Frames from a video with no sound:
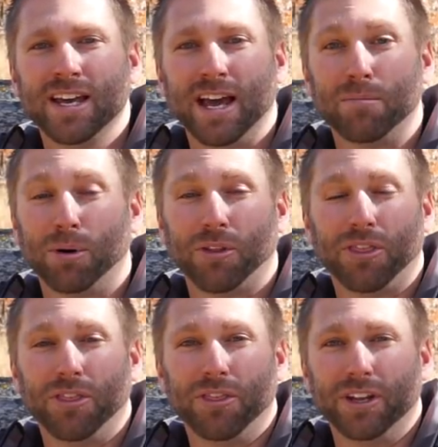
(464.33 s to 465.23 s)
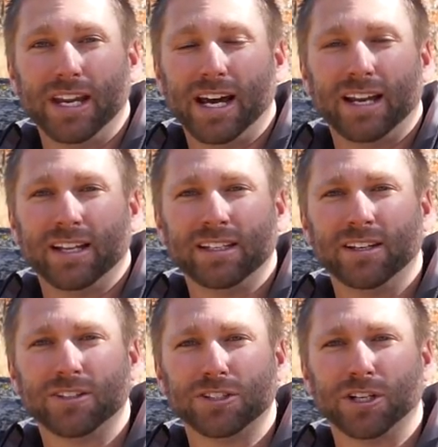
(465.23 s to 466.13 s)
And both the dad and the
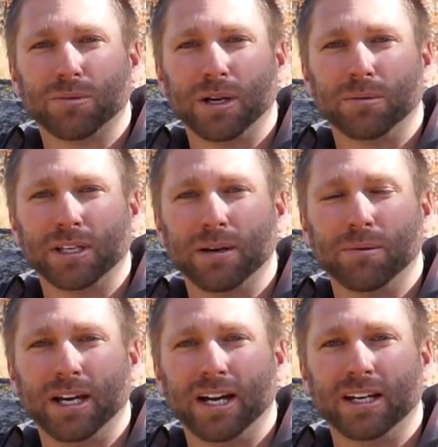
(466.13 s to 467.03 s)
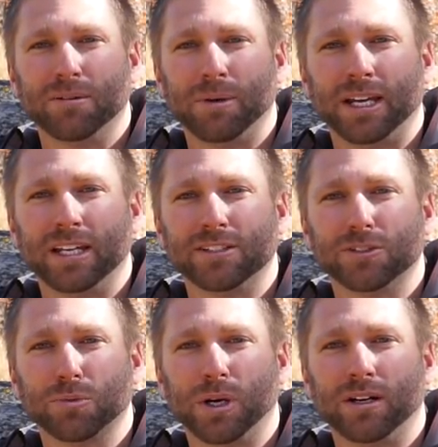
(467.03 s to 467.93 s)
other son were able to get behind it and make hits
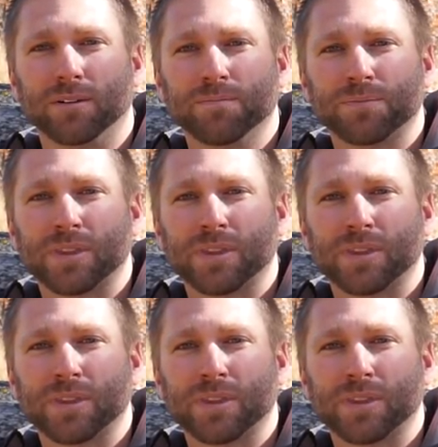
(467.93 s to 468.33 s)
as well.